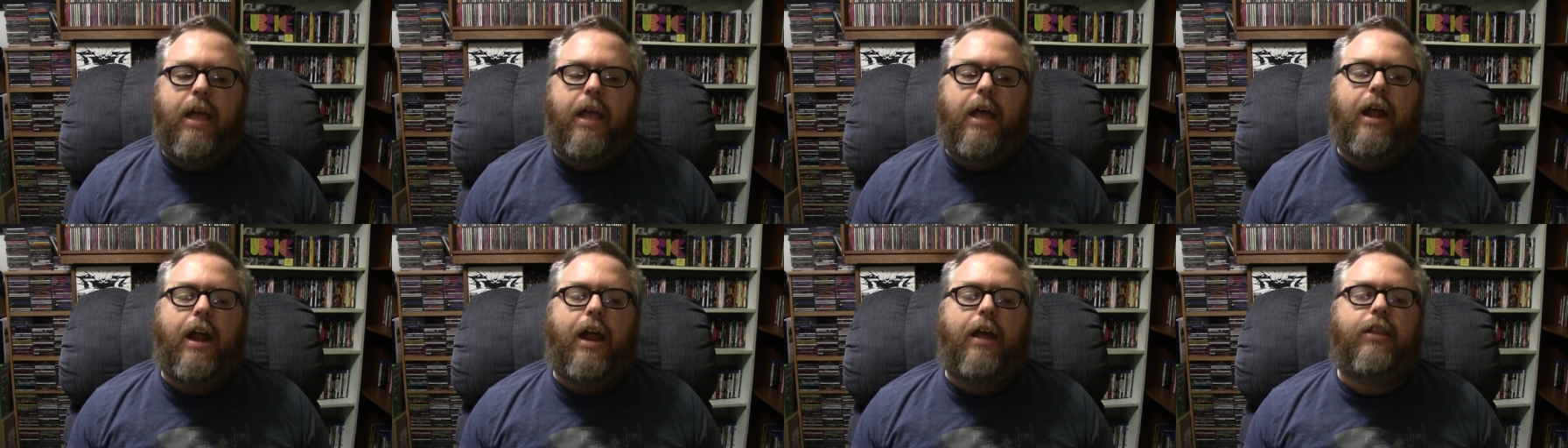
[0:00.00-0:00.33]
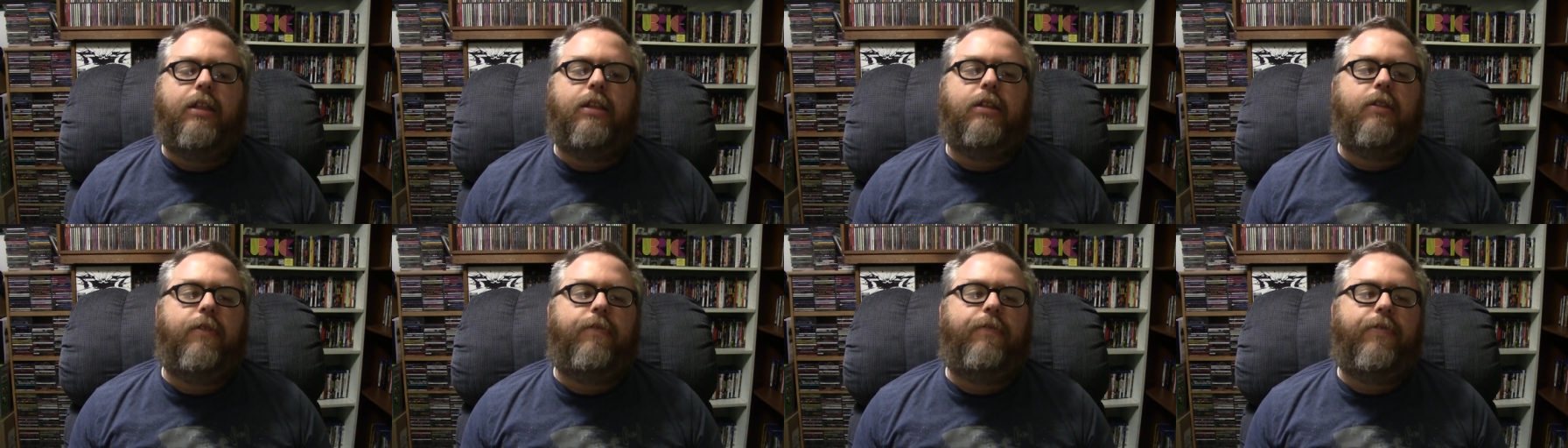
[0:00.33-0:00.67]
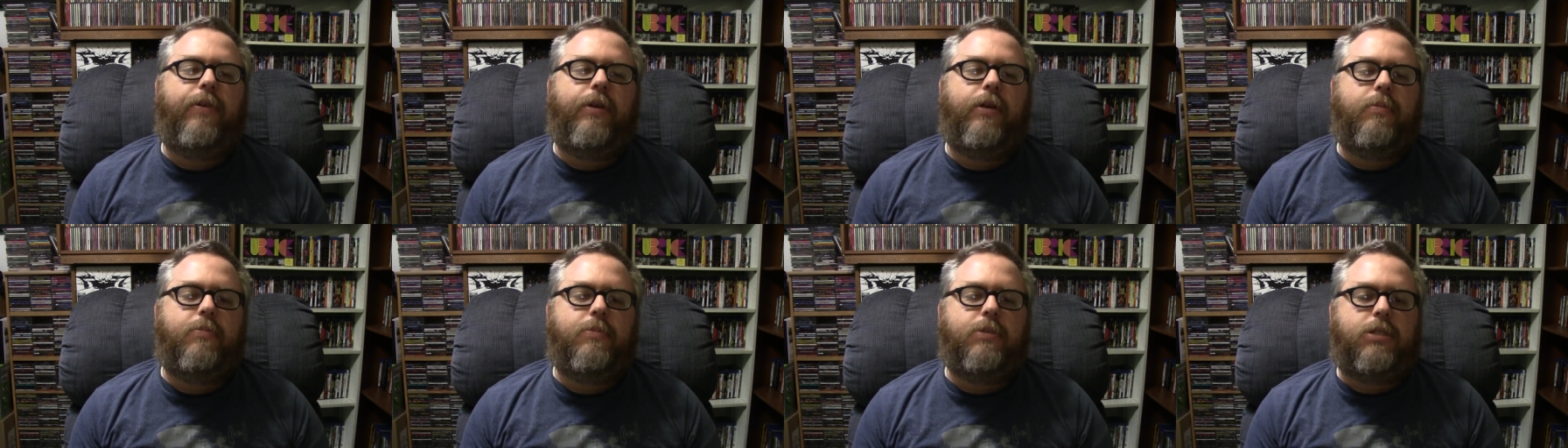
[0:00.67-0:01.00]
and I think the
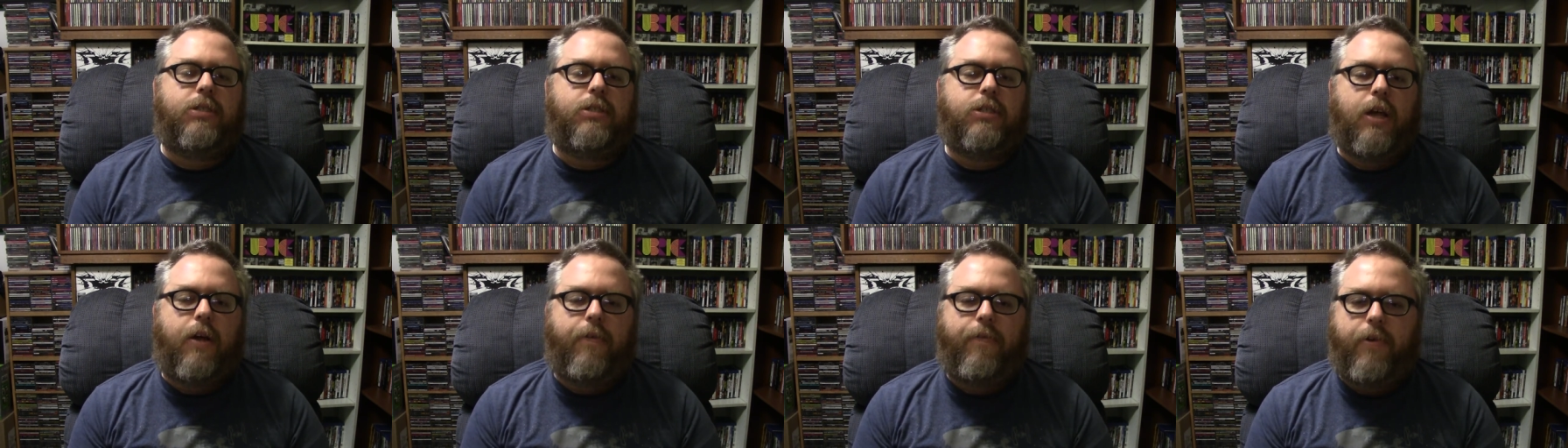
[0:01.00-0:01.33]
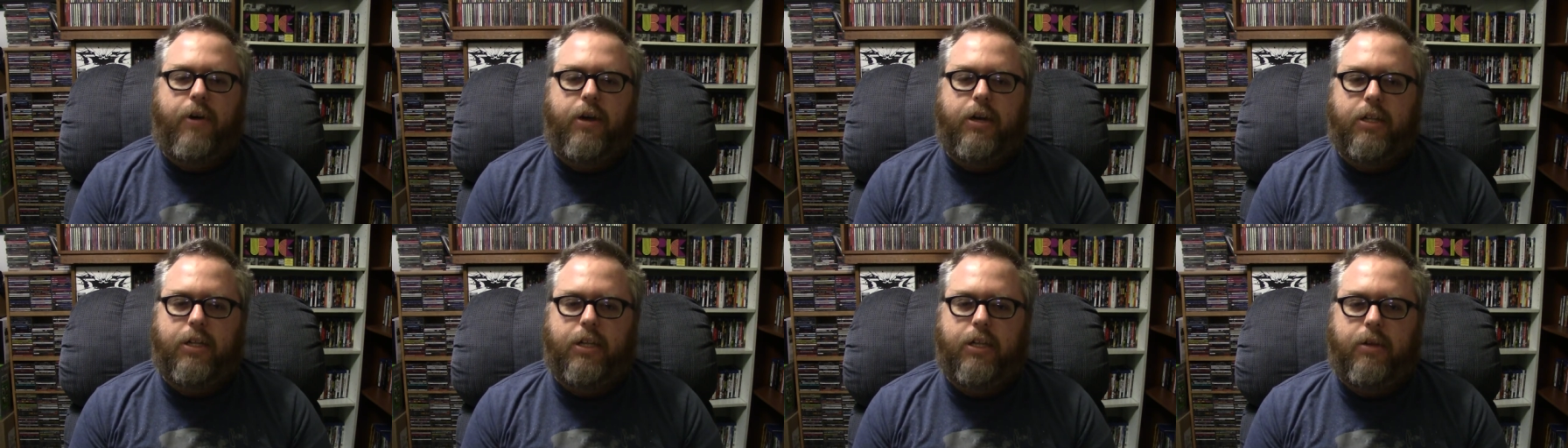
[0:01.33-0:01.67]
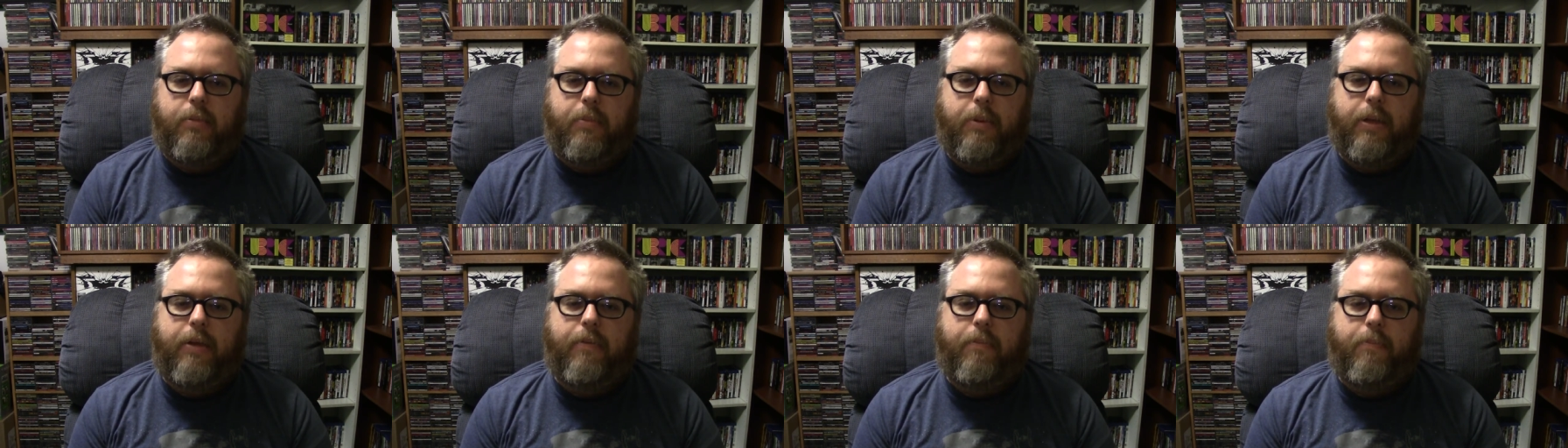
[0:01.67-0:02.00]
film suffered a
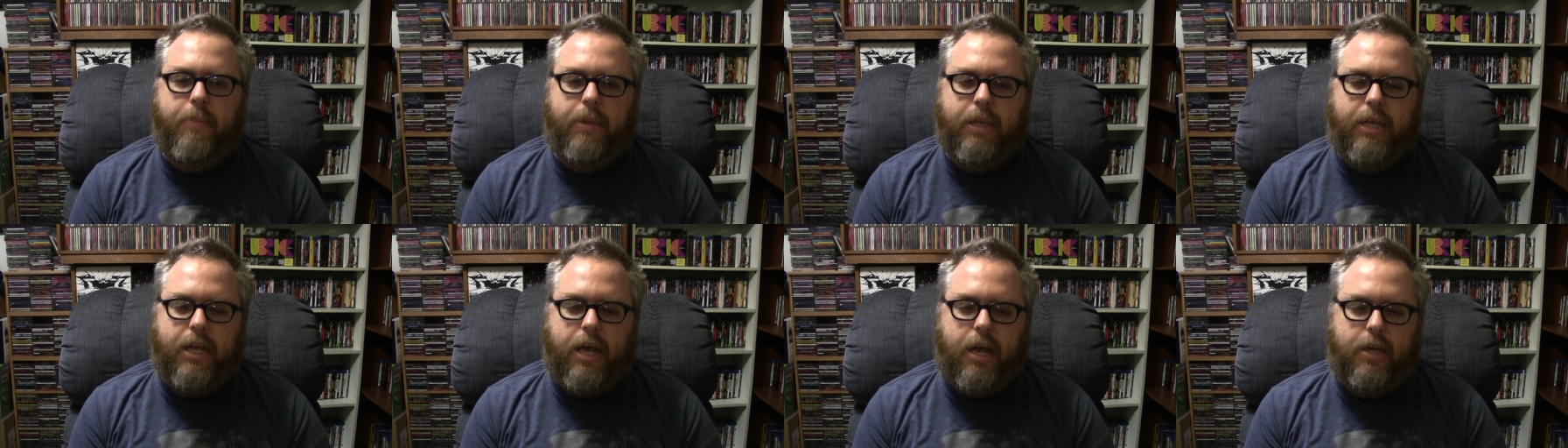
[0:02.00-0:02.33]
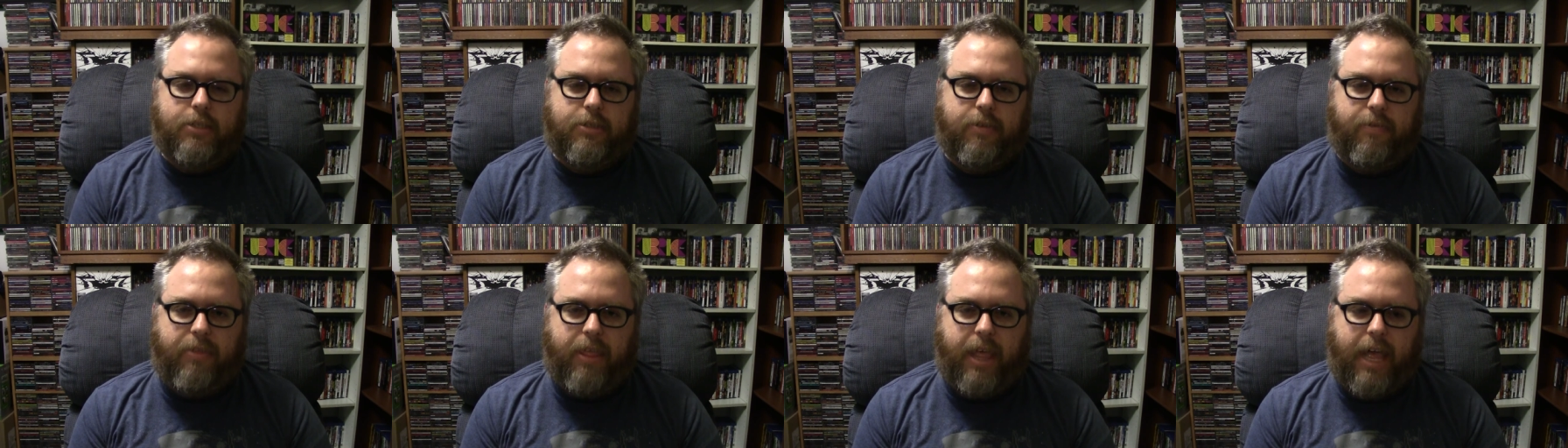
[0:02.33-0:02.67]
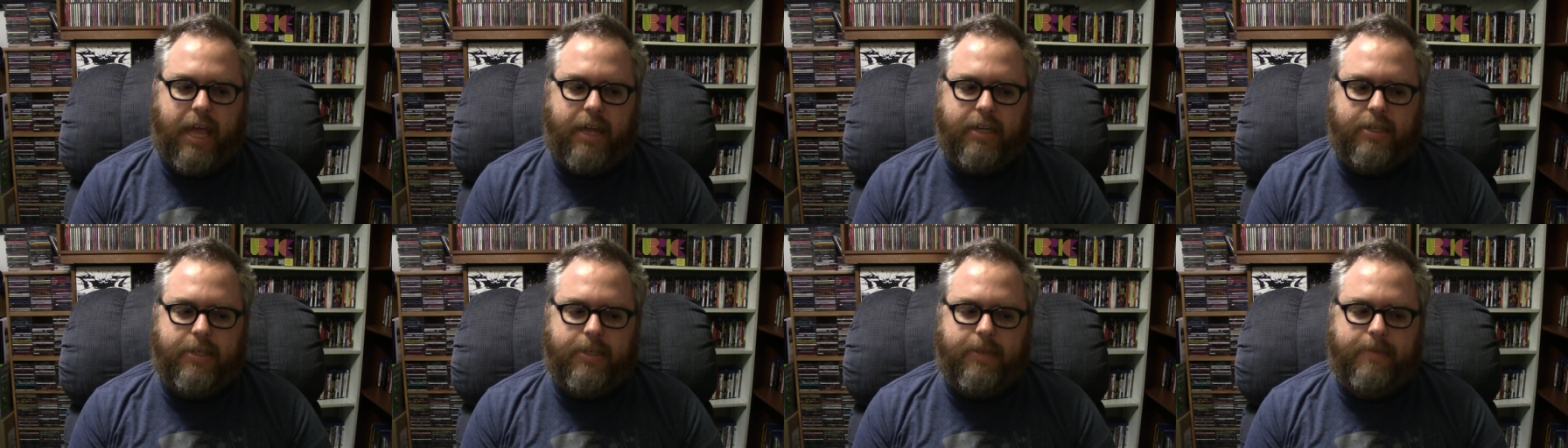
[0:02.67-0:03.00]
little bit because of
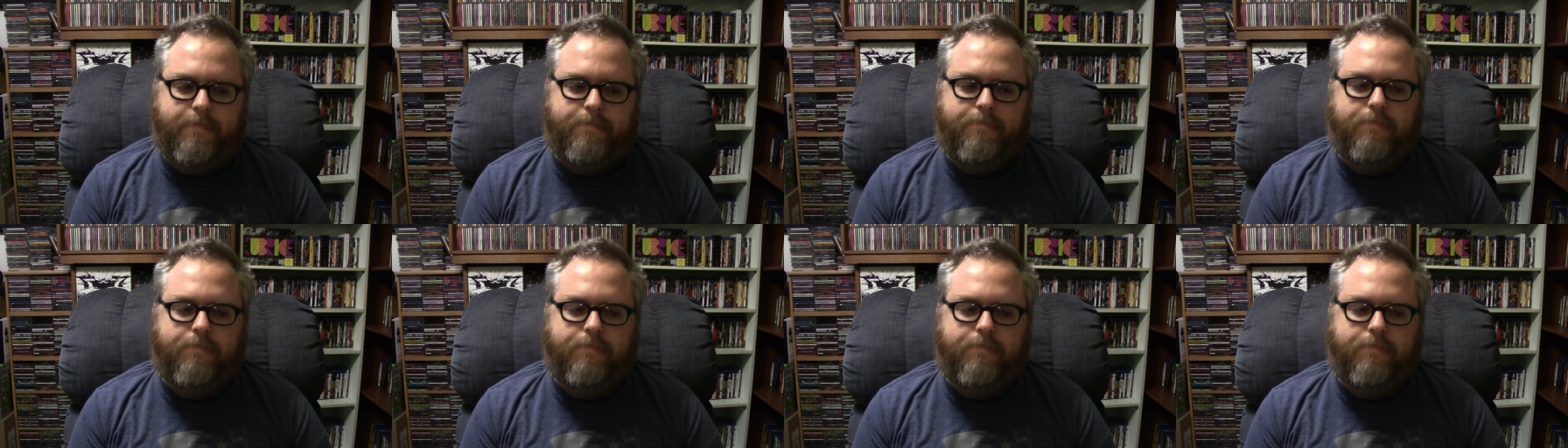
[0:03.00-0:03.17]
that.